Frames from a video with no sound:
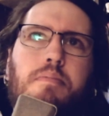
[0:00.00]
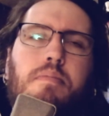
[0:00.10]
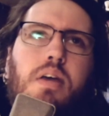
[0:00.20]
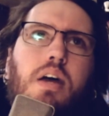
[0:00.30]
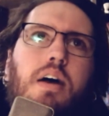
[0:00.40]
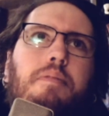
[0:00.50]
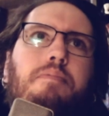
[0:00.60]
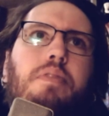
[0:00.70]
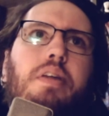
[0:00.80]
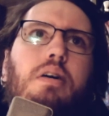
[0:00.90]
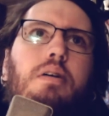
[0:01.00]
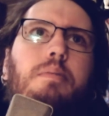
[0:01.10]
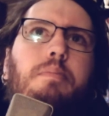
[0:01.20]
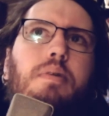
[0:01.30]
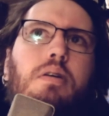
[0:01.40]
Yeah.
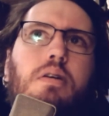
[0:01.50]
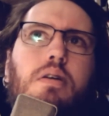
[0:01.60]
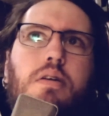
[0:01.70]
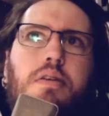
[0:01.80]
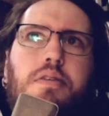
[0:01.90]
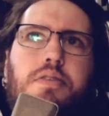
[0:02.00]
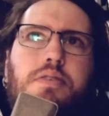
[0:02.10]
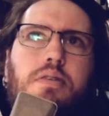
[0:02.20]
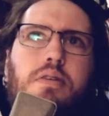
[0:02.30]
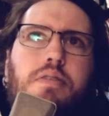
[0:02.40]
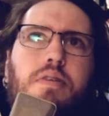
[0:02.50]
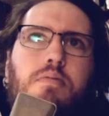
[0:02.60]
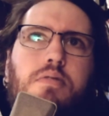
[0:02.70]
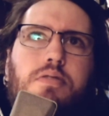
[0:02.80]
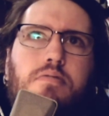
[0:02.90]
Um so if I
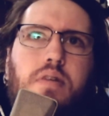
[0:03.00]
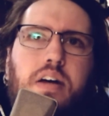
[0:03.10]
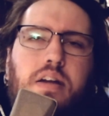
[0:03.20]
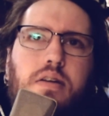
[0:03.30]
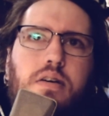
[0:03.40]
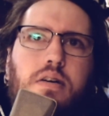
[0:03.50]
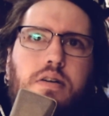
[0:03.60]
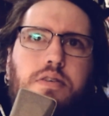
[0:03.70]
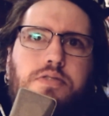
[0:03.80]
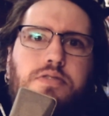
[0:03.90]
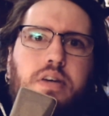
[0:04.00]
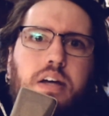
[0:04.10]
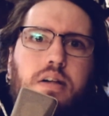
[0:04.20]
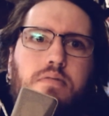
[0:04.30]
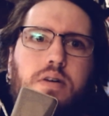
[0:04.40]
were to rate it on our
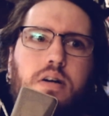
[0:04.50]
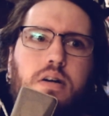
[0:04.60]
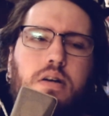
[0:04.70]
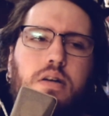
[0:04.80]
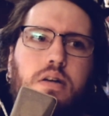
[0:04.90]
scale where